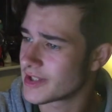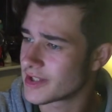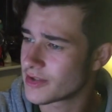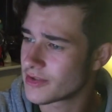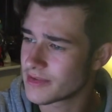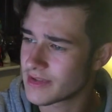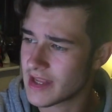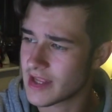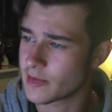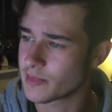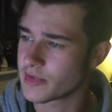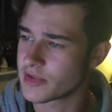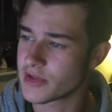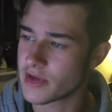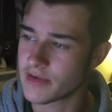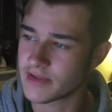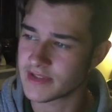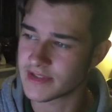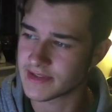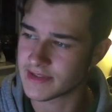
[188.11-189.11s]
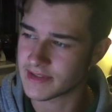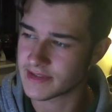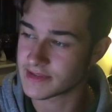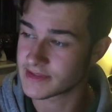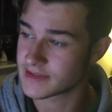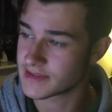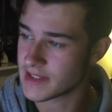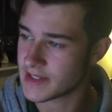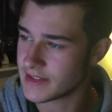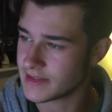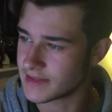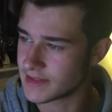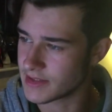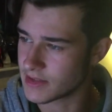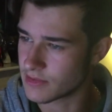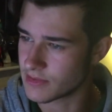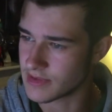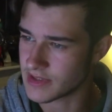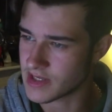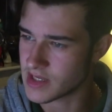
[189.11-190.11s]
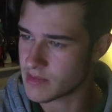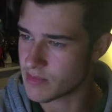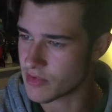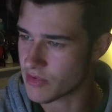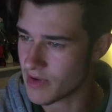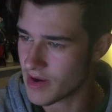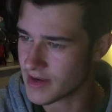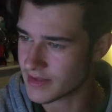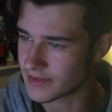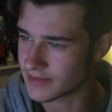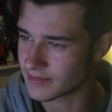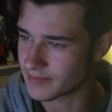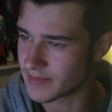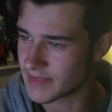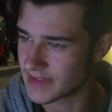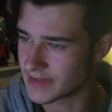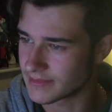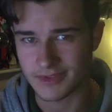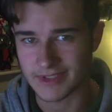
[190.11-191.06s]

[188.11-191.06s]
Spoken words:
I couldn't help but notice that Stacy couldn't keep her eyes off me.